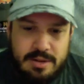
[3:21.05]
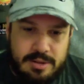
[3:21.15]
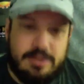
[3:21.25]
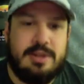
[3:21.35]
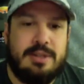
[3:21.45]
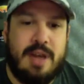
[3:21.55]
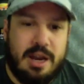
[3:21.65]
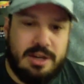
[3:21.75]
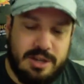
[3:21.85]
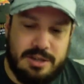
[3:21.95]
those
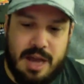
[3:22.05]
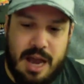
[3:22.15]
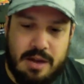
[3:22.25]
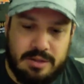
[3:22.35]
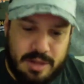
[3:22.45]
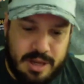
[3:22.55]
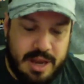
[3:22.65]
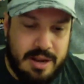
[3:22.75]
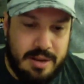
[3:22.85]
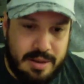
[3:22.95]
transactions out so they
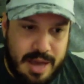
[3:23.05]
can